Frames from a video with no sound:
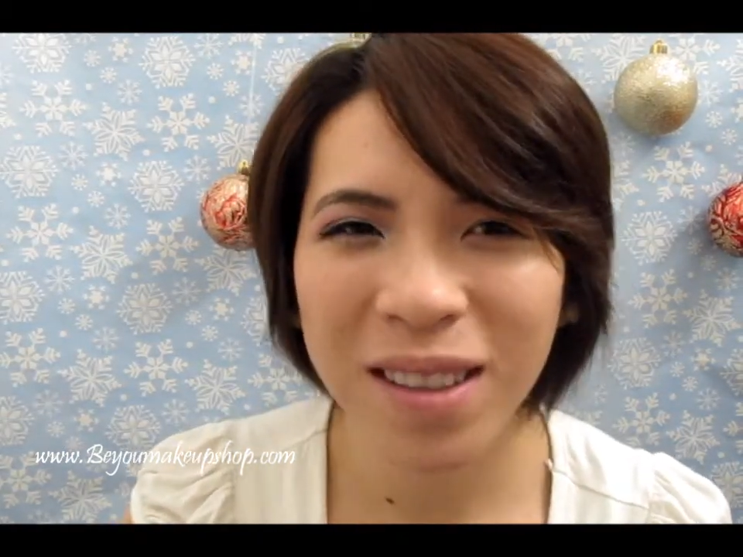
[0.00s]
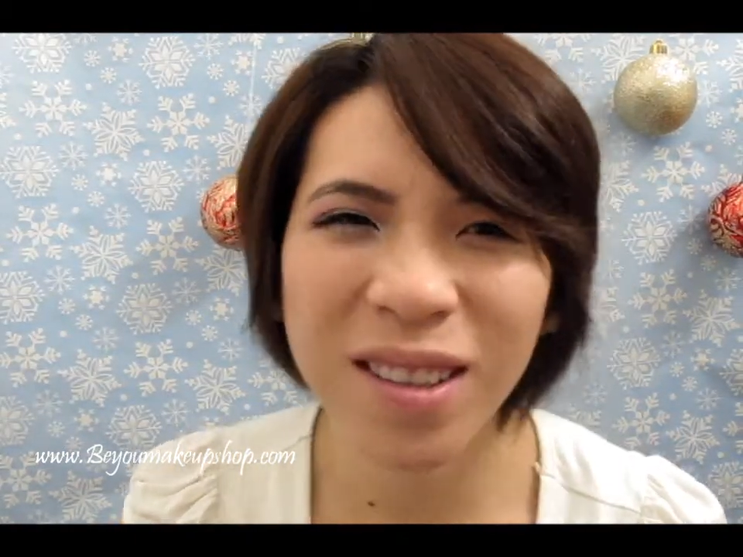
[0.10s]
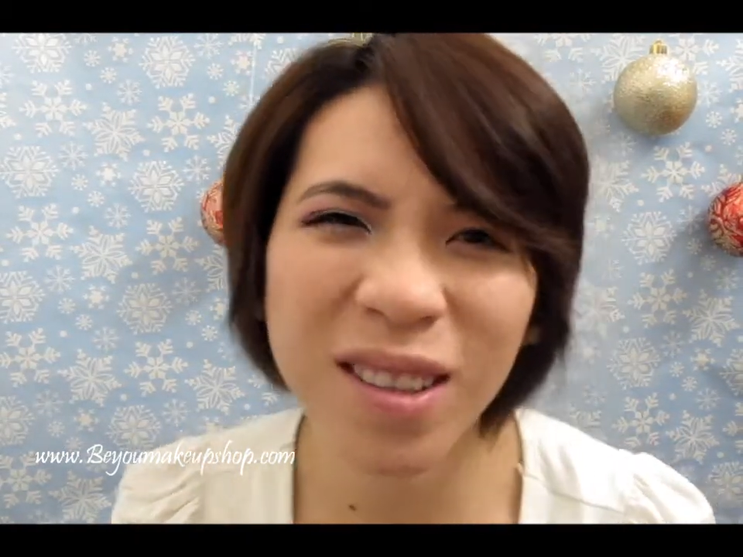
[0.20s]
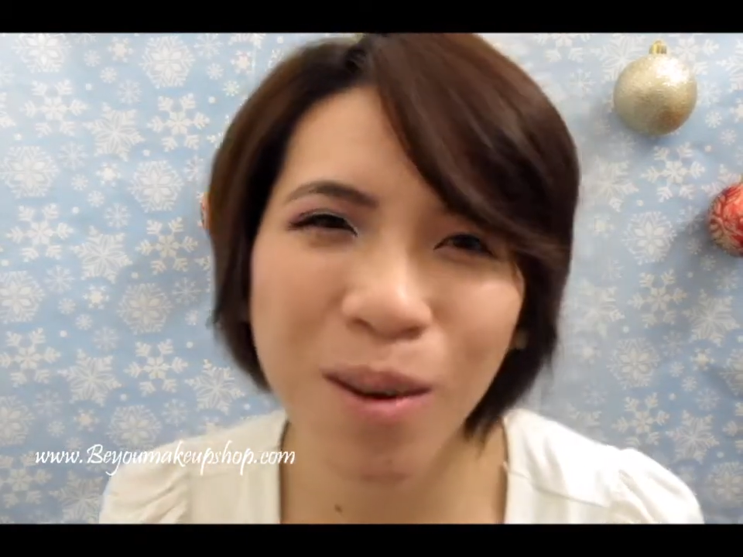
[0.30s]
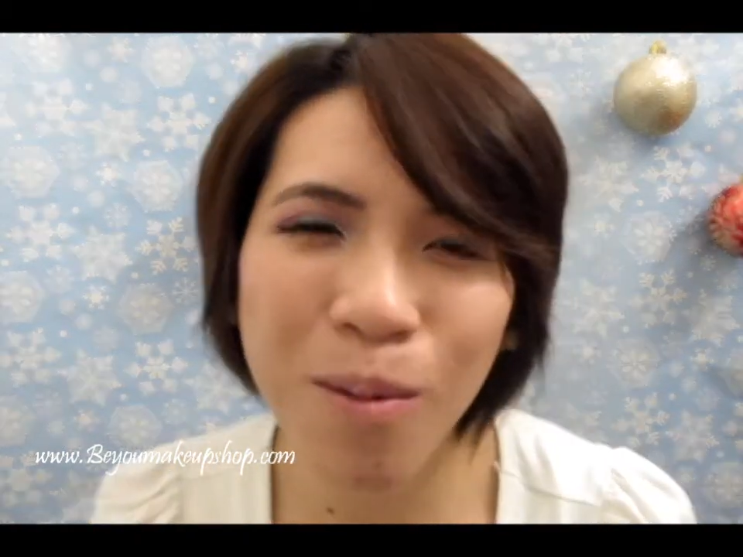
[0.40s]

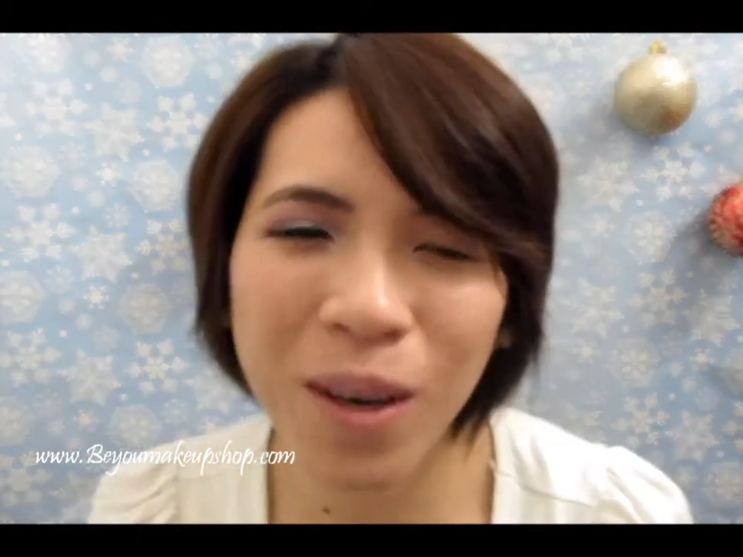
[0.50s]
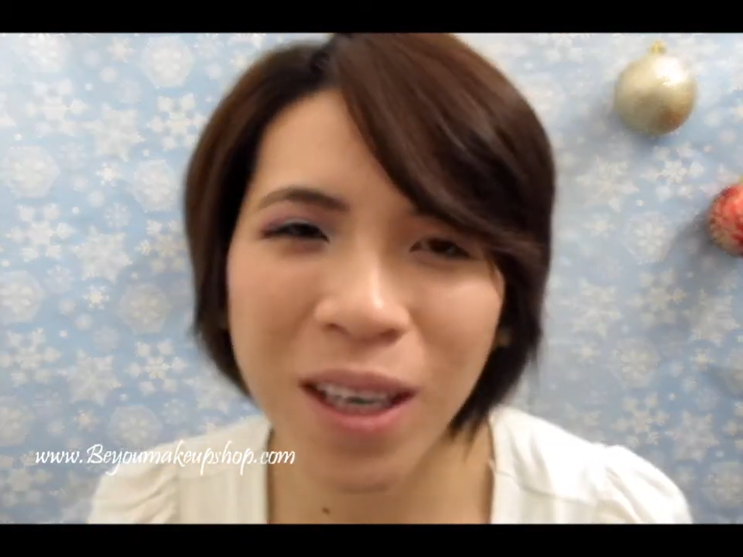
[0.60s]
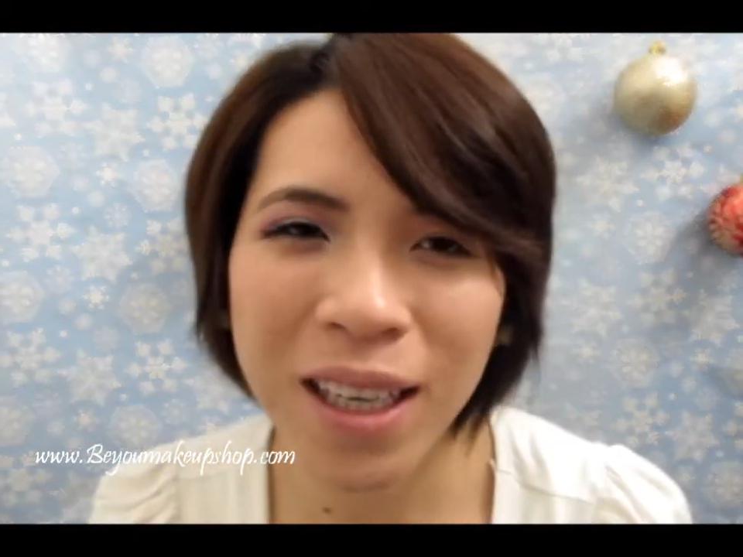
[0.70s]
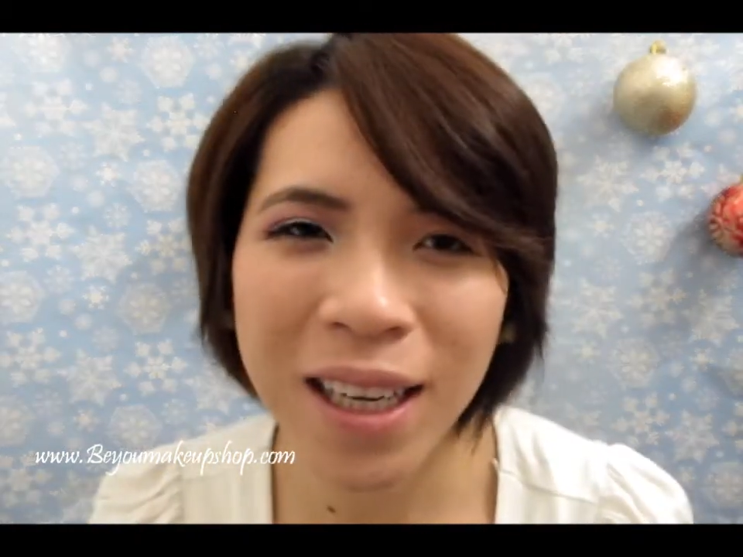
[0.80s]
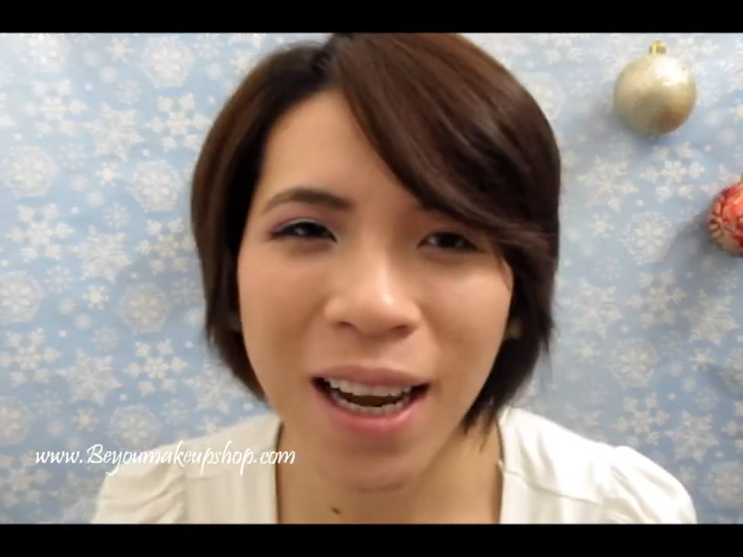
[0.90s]

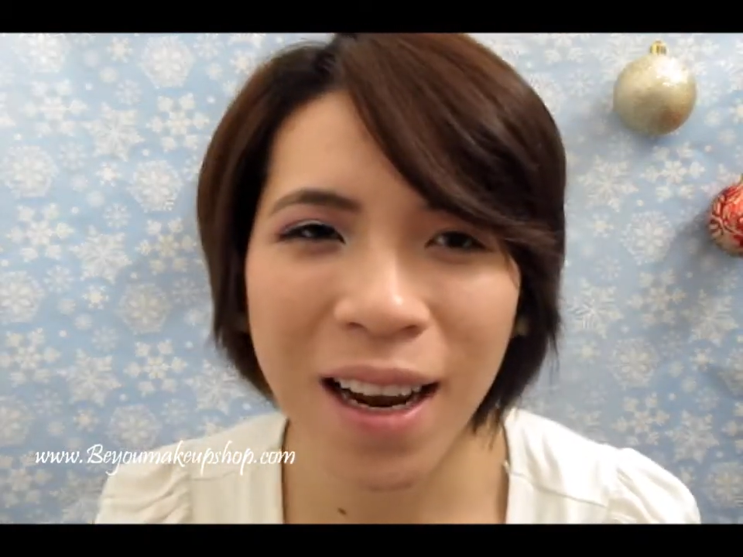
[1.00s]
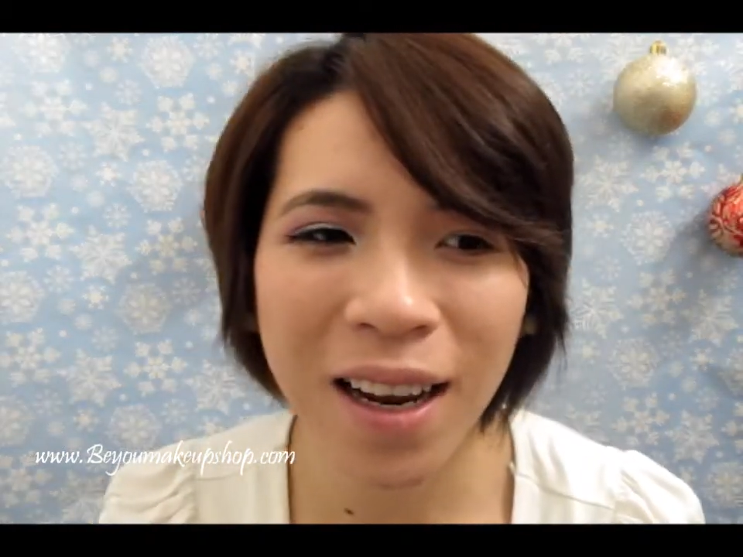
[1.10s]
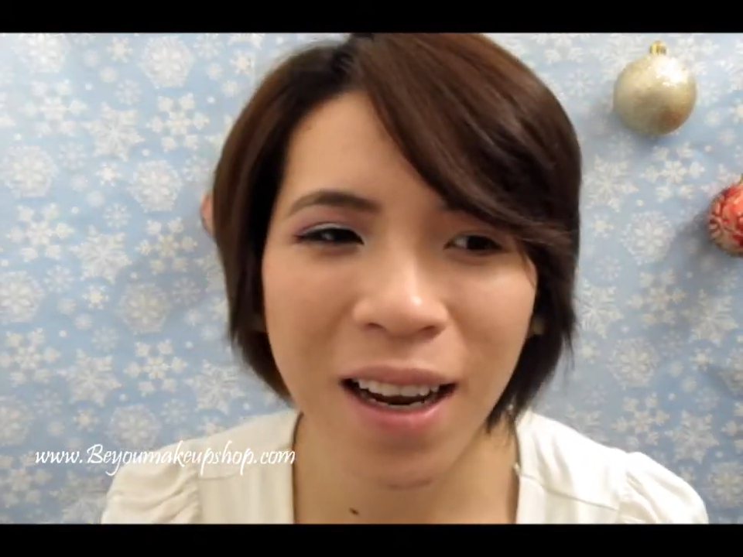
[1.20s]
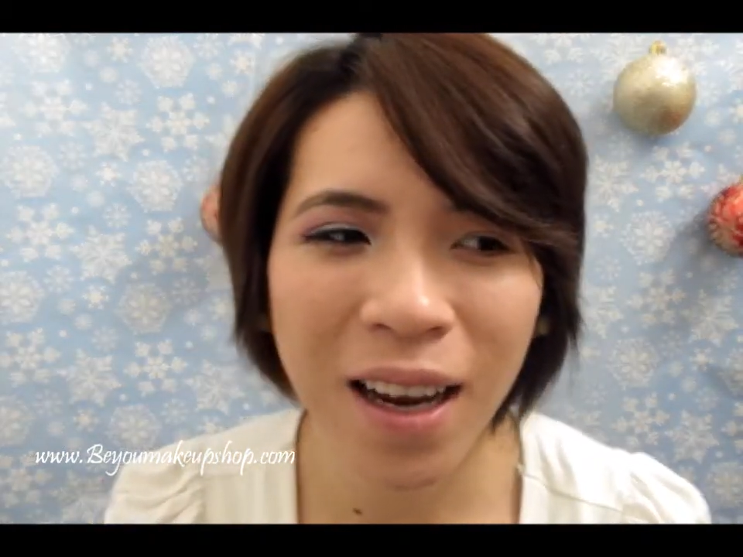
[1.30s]
story, and